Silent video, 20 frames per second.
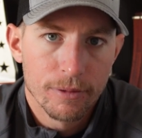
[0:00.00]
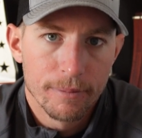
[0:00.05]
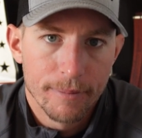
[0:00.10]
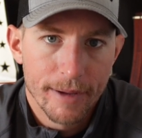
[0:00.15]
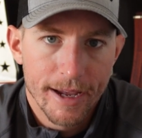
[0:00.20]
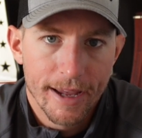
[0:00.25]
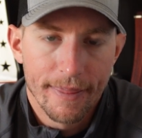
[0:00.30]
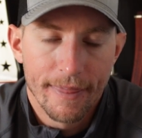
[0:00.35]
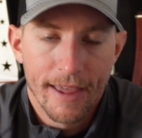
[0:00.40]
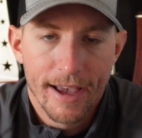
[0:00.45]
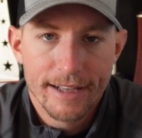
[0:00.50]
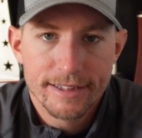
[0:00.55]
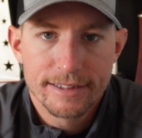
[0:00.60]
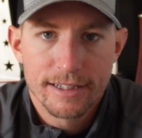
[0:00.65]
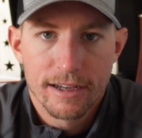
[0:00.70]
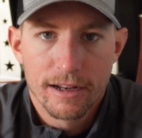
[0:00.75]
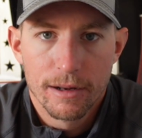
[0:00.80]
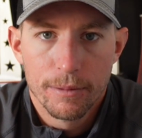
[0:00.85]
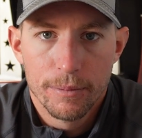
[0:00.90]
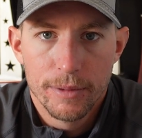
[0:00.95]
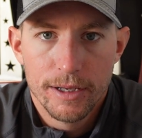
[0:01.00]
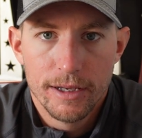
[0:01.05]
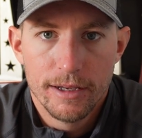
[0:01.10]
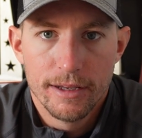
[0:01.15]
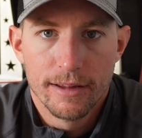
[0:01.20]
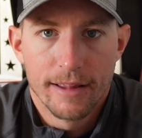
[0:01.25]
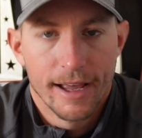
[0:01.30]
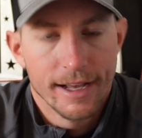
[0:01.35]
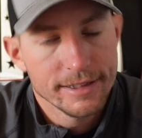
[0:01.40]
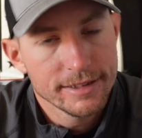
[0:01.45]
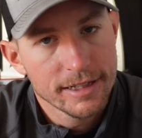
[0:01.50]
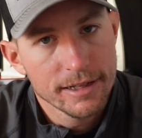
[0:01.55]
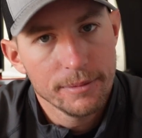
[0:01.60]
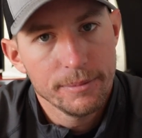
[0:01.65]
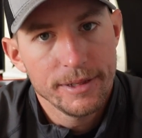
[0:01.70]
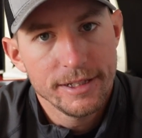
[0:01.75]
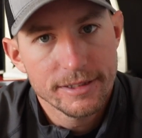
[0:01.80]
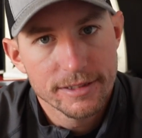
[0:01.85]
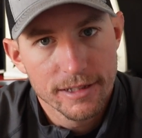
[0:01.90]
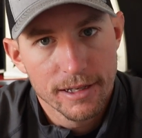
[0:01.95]
man, that's gonna
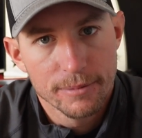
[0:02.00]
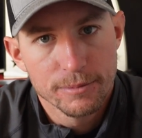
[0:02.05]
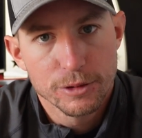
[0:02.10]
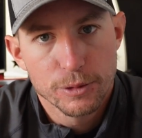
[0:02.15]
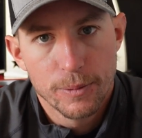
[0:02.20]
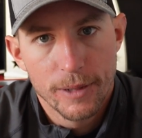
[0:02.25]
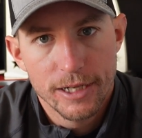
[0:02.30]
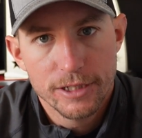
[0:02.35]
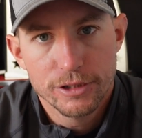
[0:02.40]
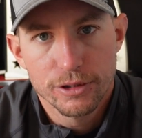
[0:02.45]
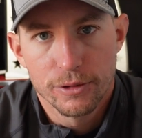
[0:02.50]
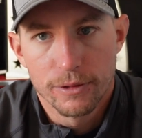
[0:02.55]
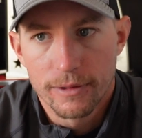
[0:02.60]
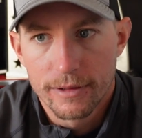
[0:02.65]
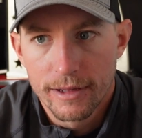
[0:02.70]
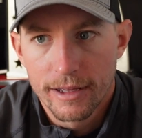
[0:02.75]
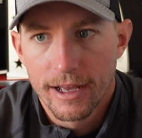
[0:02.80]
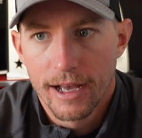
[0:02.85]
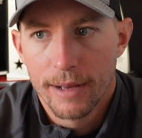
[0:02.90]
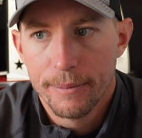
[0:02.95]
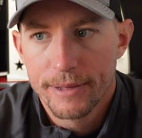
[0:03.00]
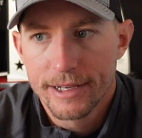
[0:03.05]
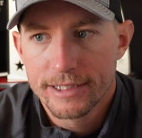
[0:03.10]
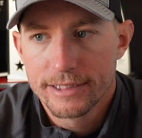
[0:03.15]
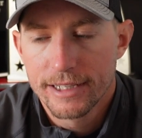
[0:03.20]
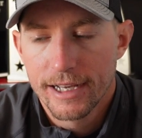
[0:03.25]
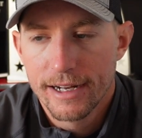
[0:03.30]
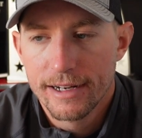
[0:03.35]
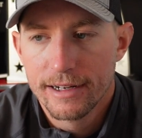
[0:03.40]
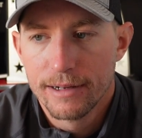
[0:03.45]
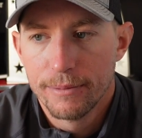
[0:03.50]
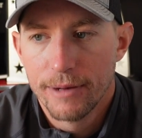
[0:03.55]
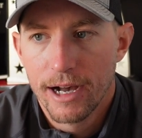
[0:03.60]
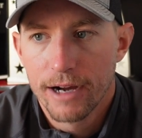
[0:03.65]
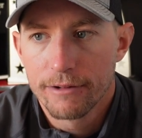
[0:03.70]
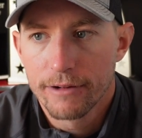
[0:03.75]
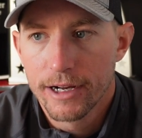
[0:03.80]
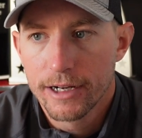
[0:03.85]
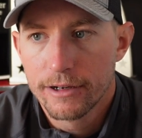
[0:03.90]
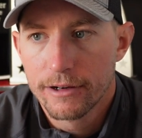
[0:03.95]
be something special. I'm excited
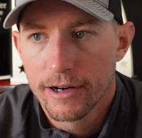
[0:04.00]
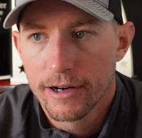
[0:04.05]
about Red